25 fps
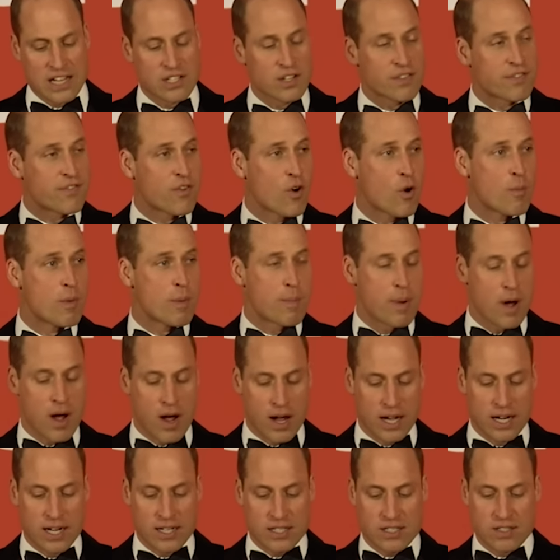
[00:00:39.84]
As a former
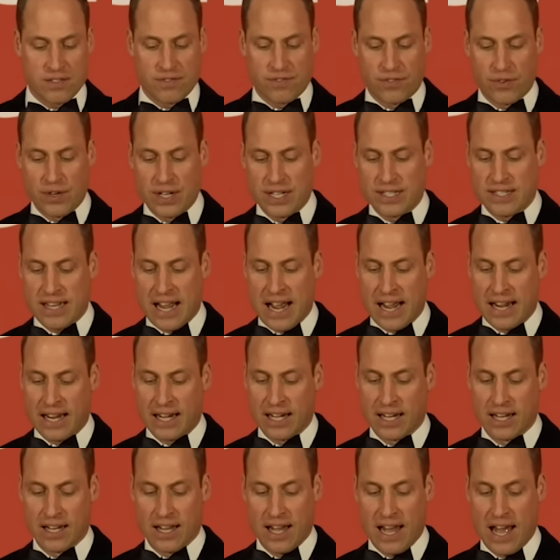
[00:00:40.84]
pilot for East
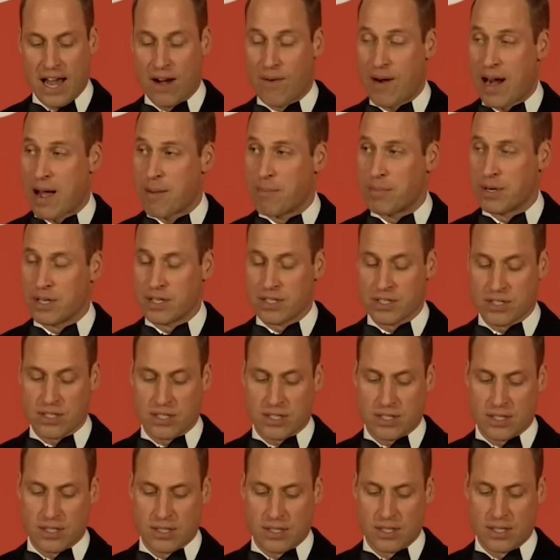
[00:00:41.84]
Anglia Air
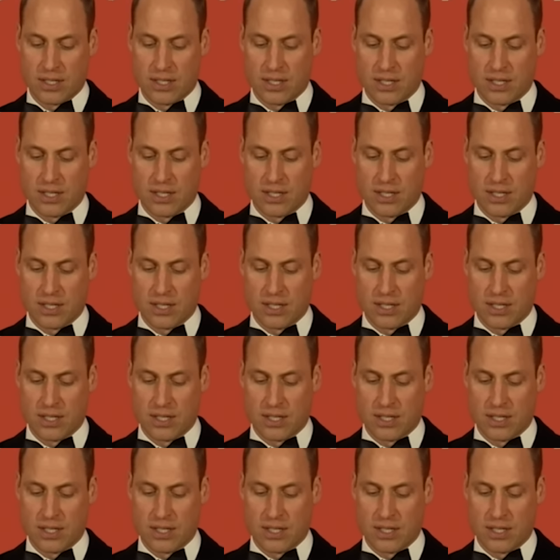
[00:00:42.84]
Ambulance,